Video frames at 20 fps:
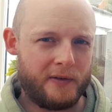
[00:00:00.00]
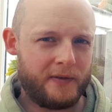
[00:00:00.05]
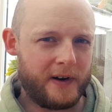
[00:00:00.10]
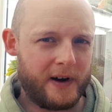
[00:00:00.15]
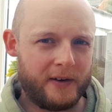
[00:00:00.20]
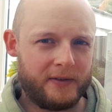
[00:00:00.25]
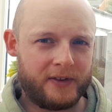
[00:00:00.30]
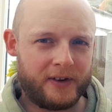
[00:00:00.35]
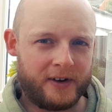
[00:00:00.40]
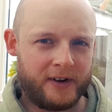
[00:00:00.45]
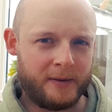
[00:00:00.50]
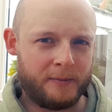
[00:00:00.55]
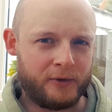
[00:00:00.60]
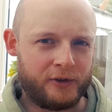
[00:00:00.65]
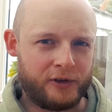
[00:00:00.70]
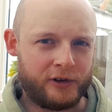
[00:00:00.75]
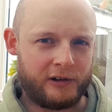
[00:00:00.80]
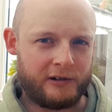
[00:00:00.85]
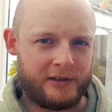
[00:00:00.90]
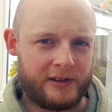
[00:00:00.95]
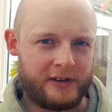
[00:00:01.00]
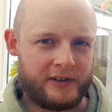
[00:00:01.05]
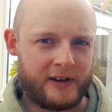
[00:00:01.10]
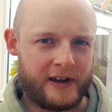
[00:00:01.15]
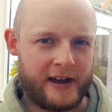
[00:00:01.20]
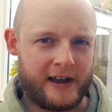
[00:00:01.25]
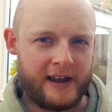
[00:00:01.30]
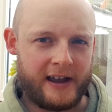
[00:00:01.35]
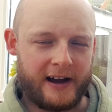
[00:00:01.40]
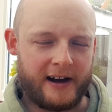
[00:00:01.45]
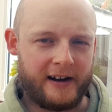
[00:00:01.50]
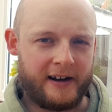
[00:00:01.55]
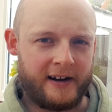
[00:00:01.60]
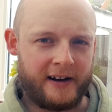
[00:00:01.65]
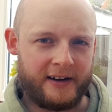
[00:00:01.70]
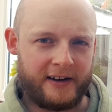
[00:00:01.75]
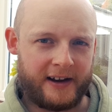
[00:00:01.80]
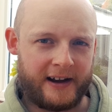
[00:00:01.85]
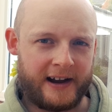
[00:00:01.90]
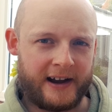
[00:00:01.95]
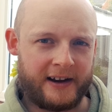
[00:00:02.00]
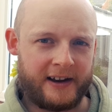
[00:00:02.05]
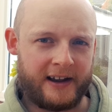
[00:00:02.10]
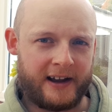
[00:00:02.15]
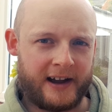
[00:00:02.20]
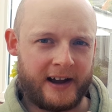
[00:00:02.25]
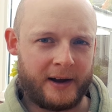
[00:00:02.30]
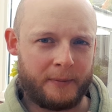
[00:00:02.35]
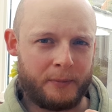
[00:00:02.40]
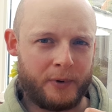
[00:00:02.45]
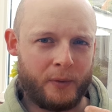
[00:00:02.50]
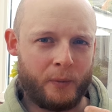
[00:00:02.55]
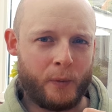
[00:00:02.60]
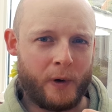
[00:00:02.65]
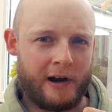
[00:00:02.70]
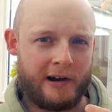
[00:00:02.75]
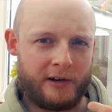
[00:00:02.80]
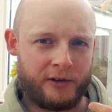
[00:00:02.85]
or five times during the day, I'd had it happen where I